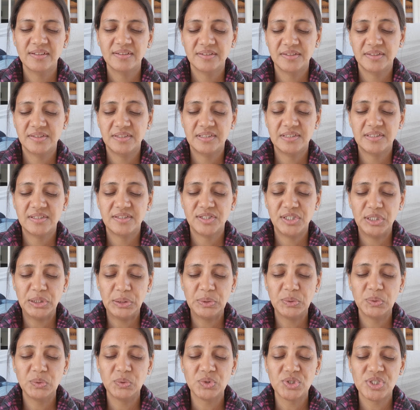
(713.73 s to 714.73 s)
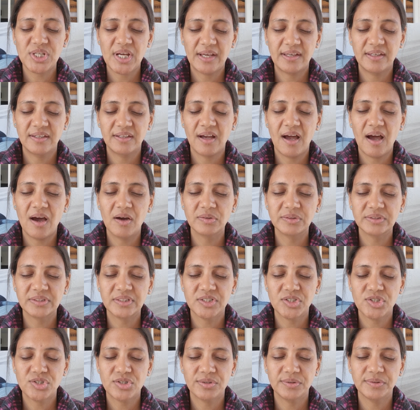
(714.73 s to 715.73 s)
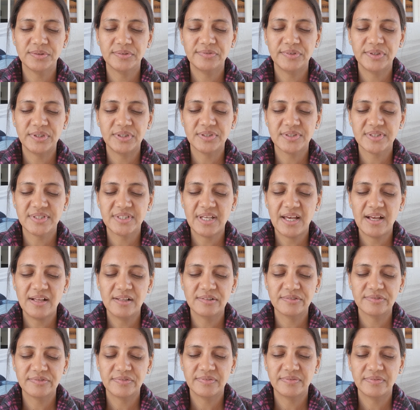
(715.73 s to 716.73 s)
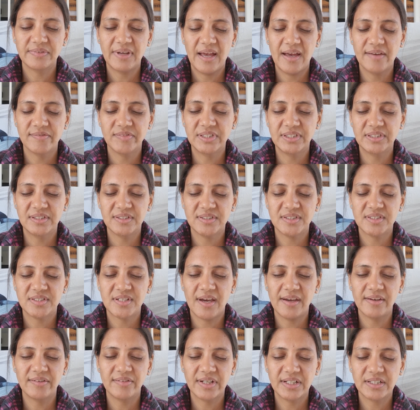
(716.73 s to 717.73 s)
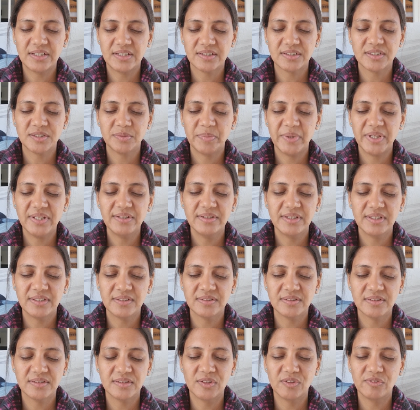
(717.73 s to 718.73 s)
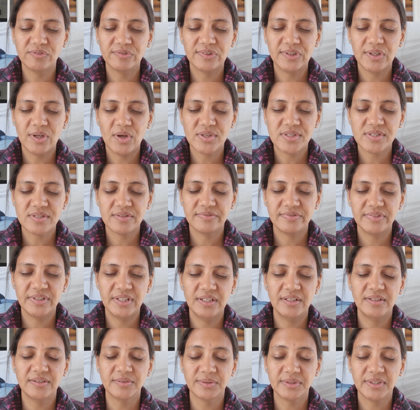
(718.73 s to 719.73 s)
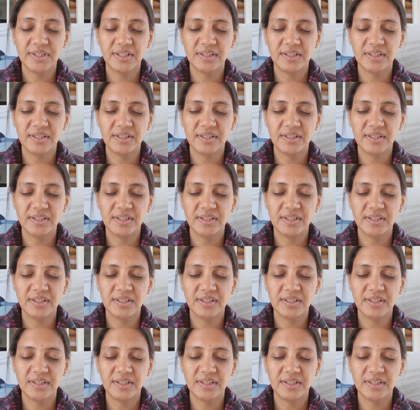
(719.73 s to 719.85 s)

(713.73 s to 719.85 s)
This is you checking out the truth for yourself, having this direct experience, no philosophy, no